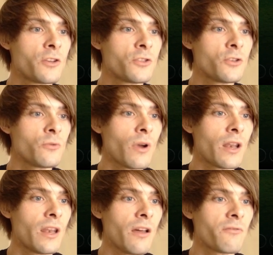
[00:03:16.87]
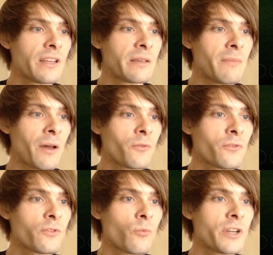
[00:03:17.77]
two lovely
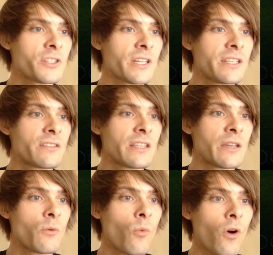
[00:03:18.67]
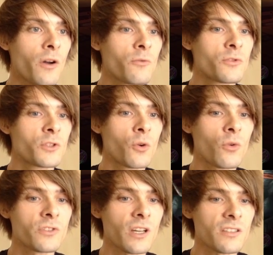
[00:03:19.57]
mounts, which is the Wild
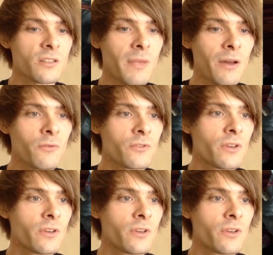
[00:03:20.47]
Gore Tusk Mount